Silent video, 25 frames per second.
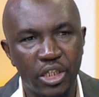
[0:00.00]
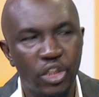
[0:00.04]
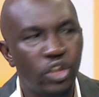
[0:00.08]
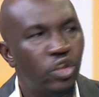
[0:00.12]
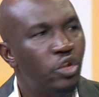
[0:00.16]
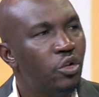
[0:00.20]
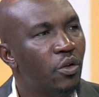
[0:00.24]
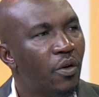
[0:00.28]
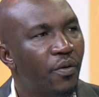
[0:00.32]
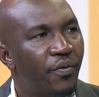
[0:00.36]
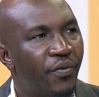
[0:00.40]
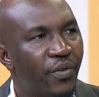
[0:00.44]

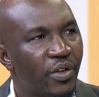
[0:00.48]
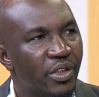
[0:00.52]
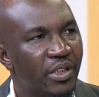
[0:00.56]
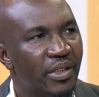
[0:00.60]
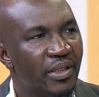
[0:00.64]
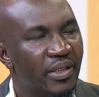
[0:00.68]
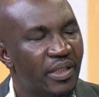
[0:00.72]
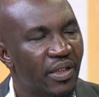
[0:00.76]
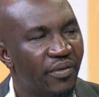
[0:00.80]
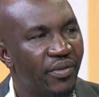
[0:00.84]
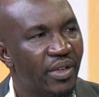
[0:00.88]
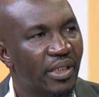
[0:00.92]
issue of
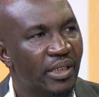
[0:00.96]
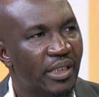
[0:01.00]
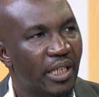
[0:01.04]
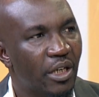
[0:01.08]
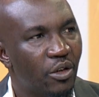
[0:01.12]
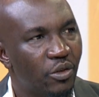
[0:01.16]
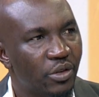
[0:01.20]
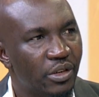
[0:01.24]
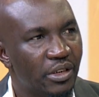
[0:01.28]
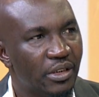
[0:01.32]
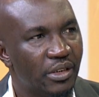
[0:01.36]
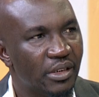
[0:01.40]
47
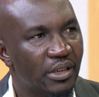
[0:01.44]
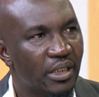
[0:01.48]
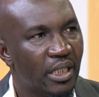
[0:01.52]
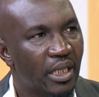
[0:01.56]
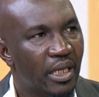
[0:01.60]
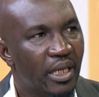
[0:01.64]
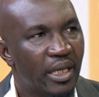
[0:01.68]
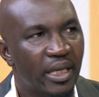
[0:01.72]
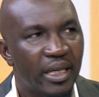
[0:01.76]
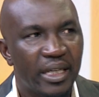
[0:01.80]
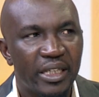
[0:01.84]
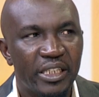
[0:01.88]
counties.
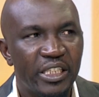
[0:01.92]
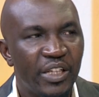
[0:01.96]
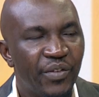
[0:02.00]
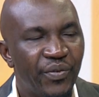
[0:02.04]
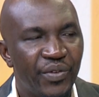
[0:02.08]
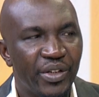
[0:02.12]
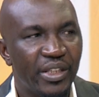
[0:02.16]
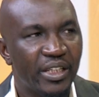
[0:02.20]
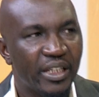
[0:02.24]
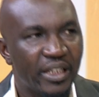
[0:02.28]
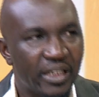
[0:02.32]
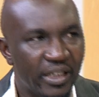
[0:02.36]

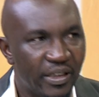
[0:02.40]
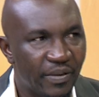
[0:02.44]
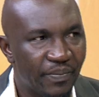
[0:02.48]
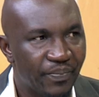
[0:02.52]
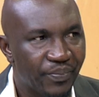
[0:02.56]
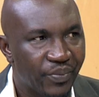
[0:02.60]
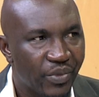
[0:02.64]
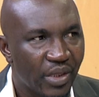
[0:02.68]
Definitely.